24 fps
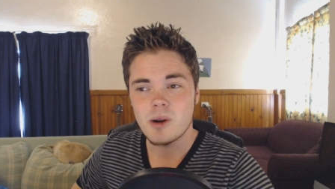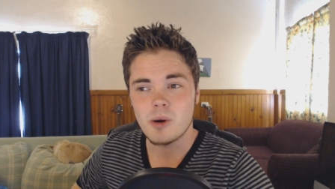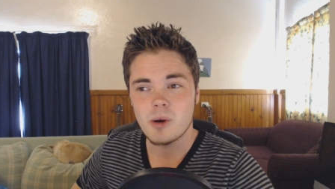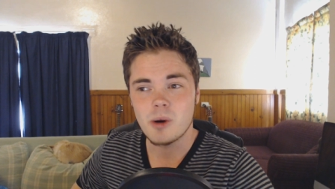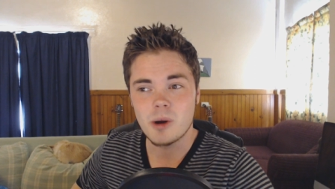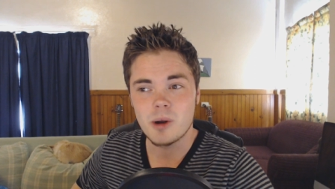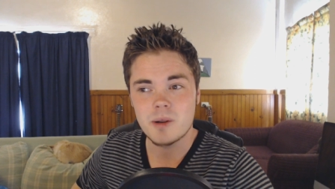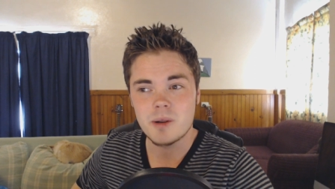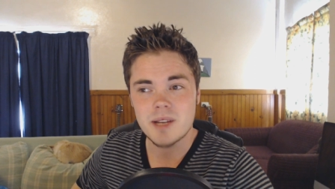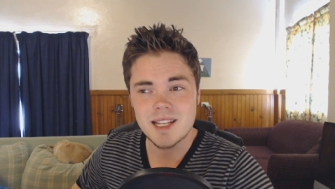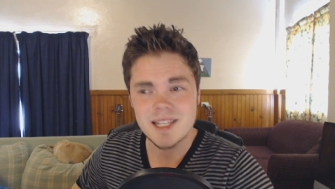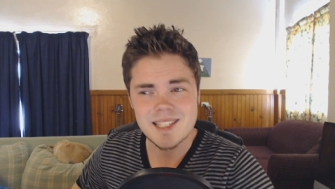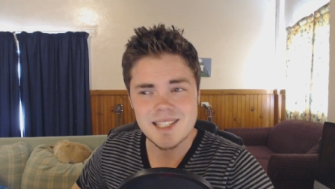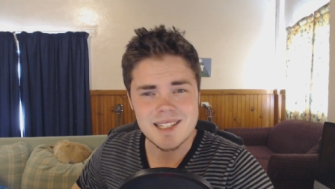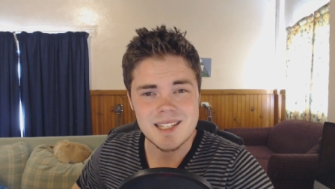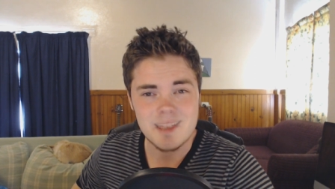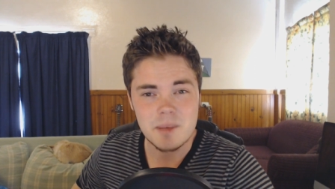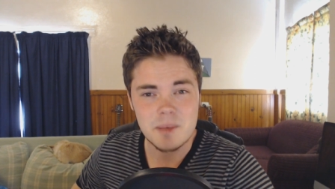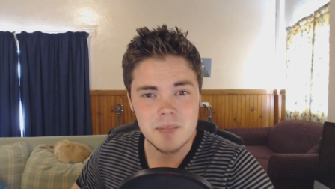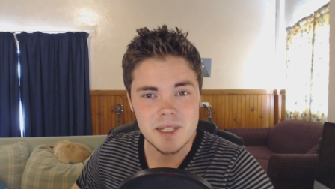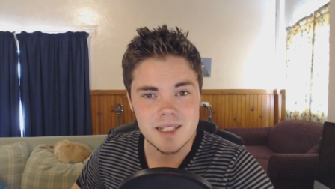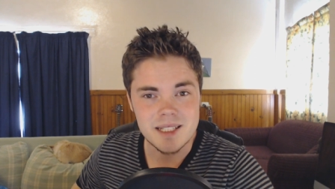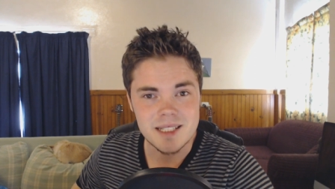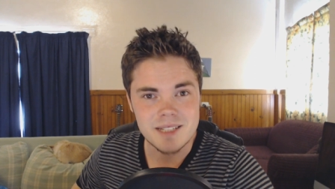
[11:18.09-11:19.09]
Or is it
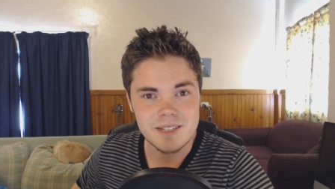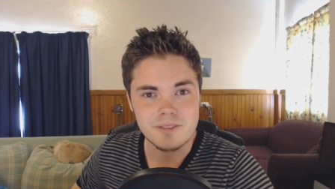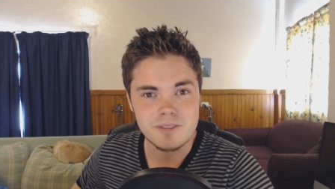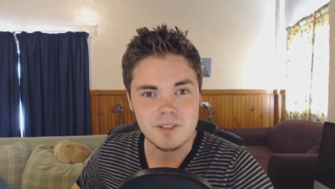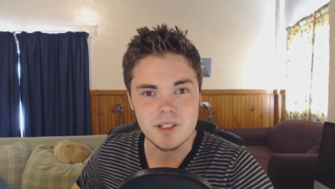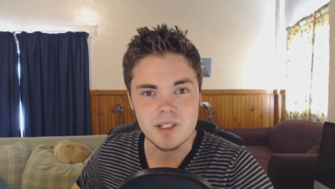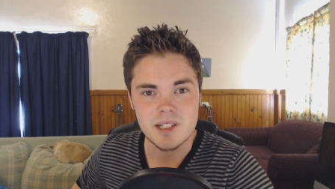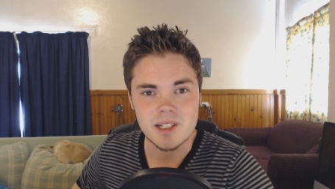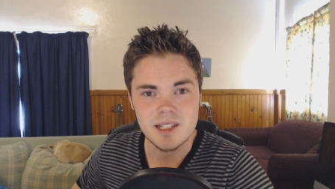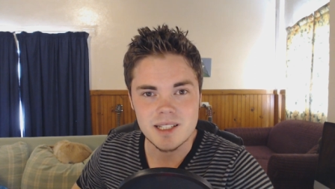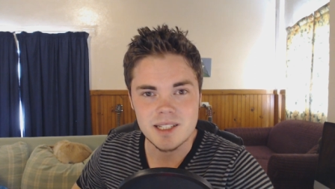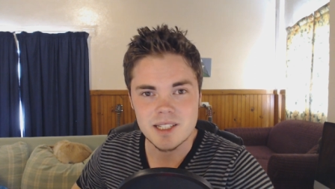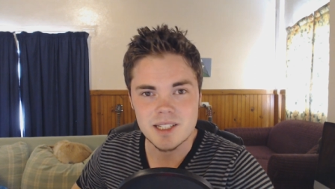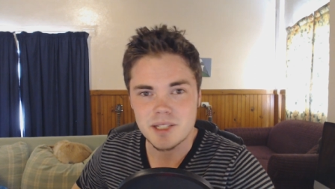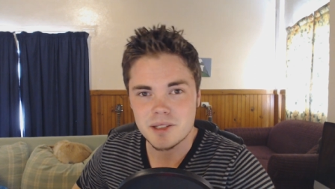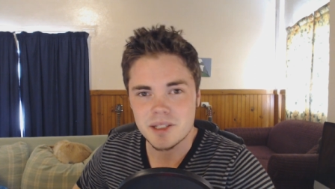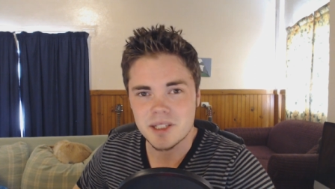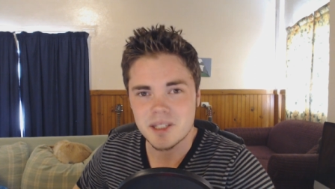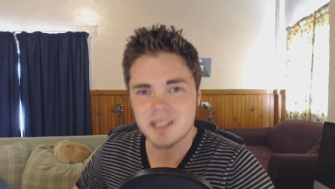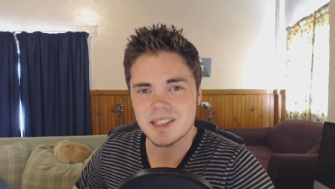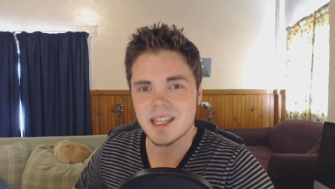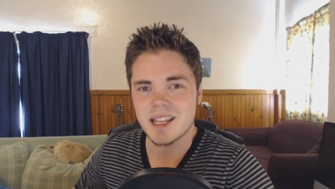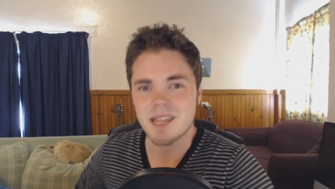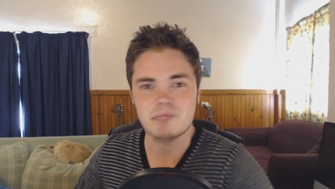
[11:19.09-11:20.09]
something different? Do you
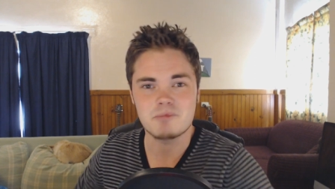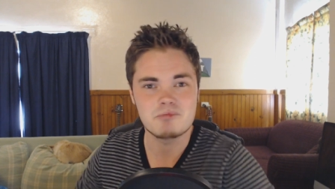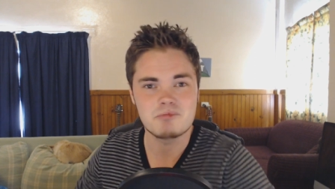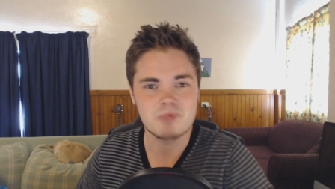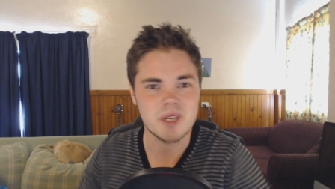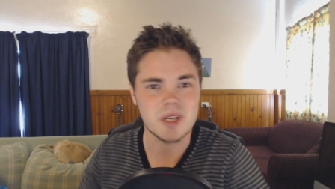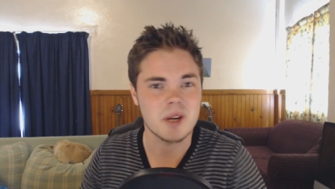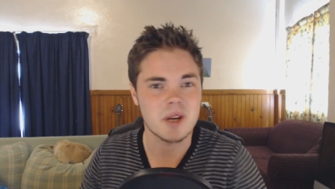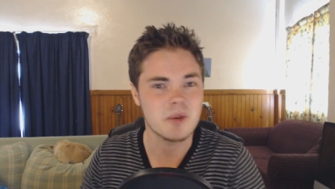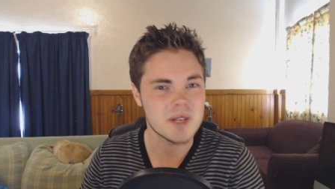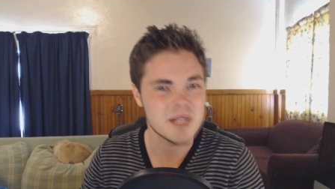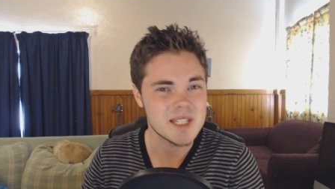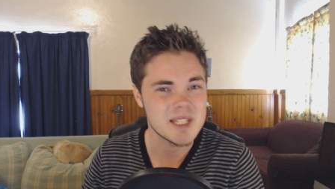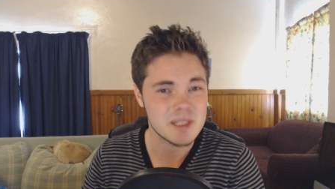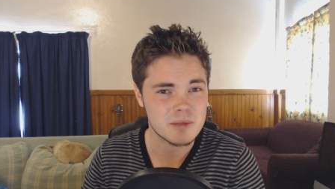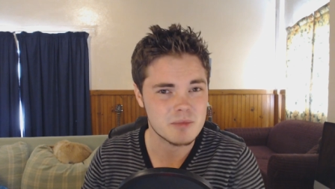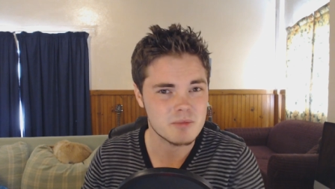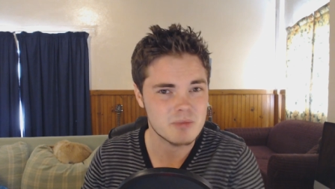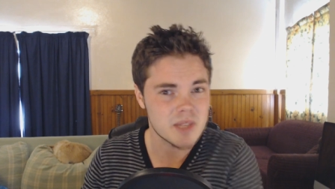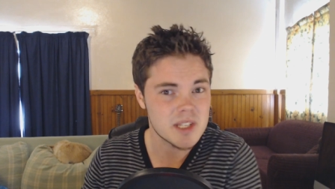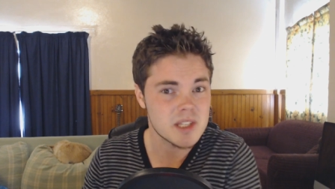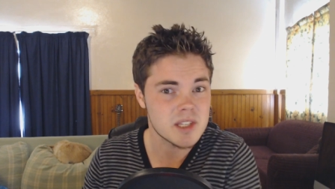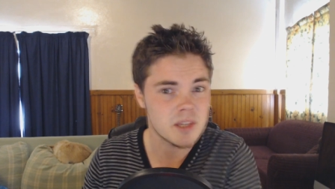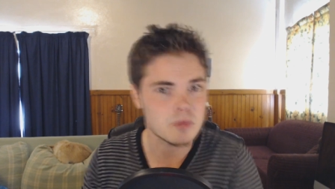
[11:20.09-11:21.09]
think that, you know, is,
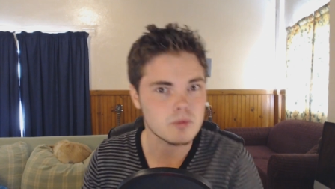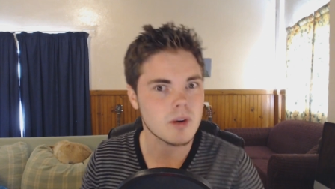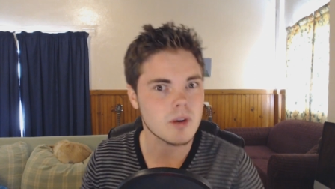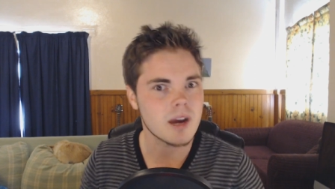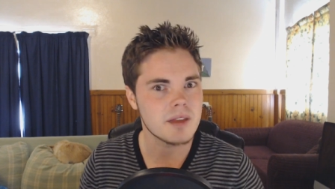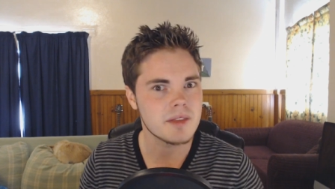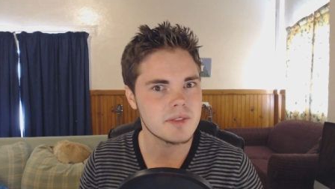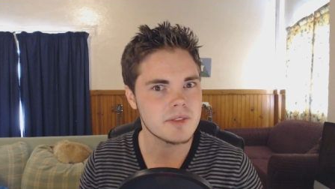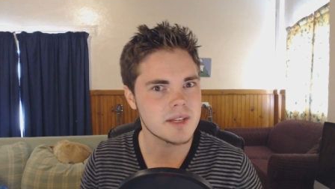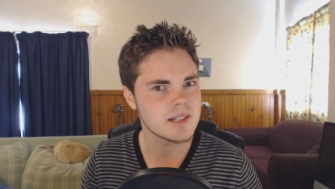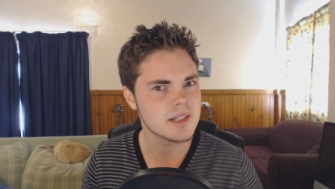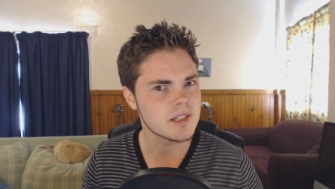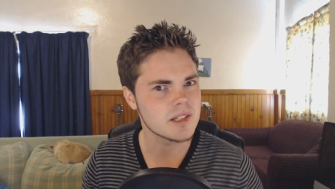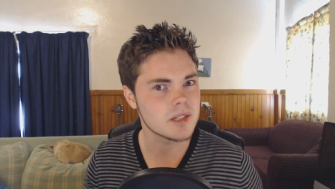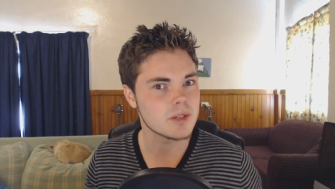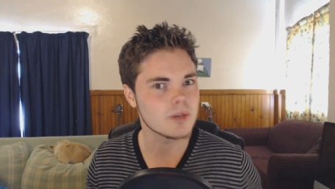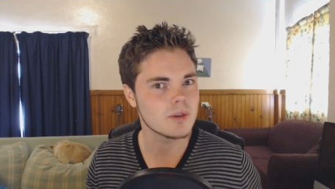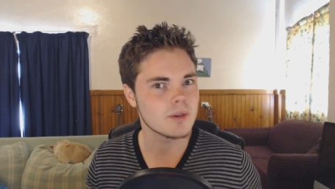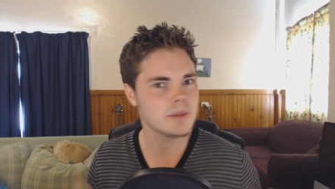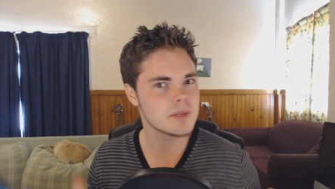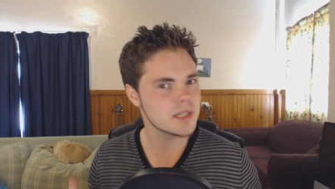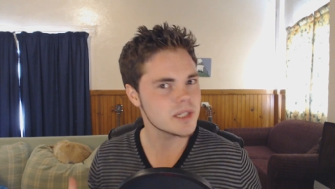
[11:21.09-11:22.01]
is the right thing to do?